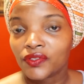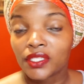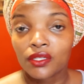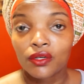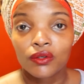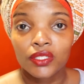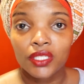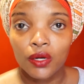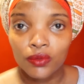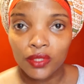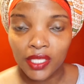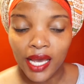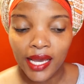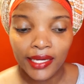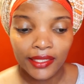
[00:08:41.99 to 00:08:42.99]
She goes
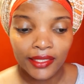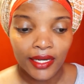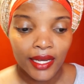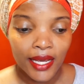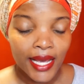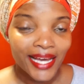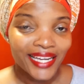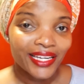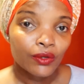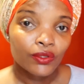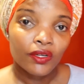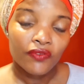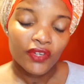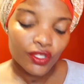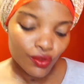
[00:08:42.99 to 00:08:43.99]
outside. Now,
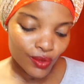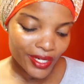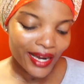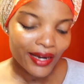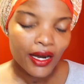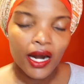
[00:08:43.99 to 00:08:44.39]
David Jr.